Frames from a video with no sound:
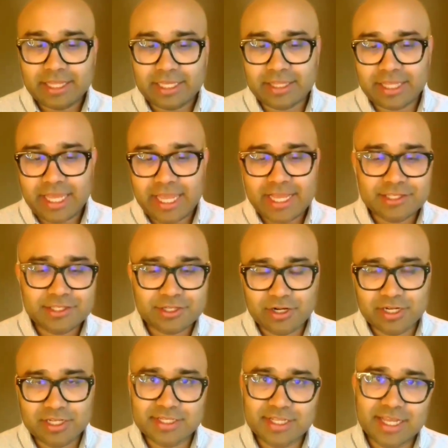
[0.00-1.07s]
I think the
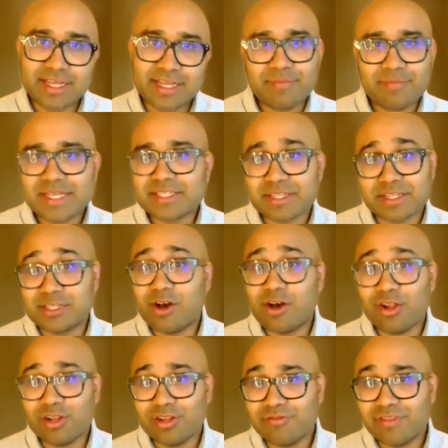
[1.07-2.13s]
answer is like basically to
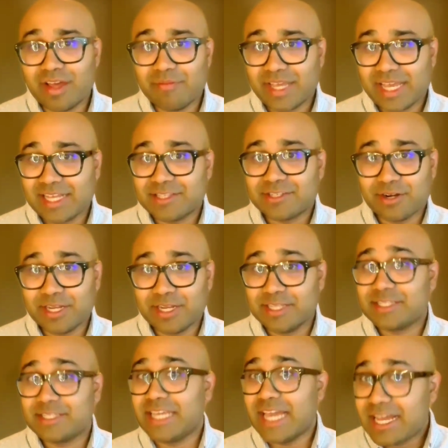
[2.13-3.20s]
all of them, the answer
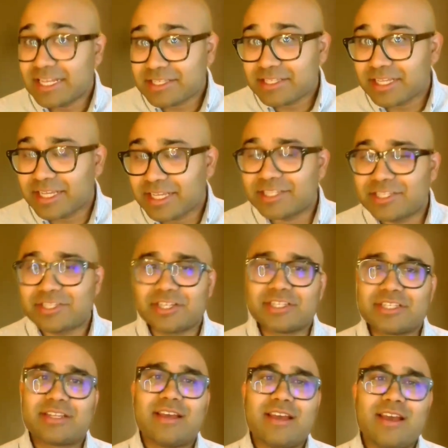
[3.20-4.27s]
is yes. It's
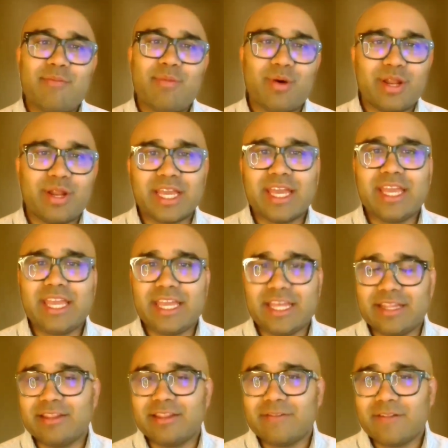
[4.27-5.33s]
just putting it
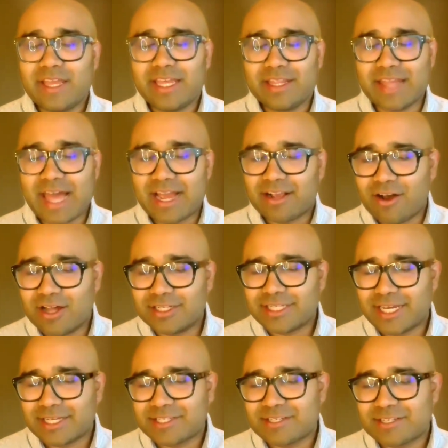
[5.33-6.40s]
in that
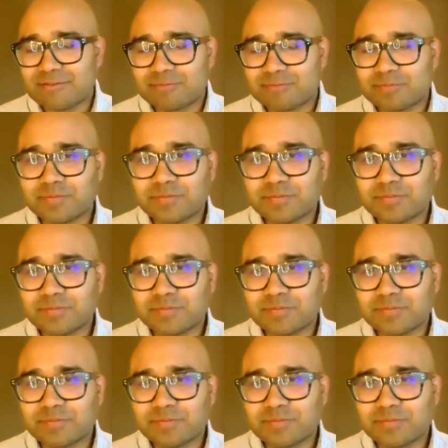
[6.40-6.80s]
context.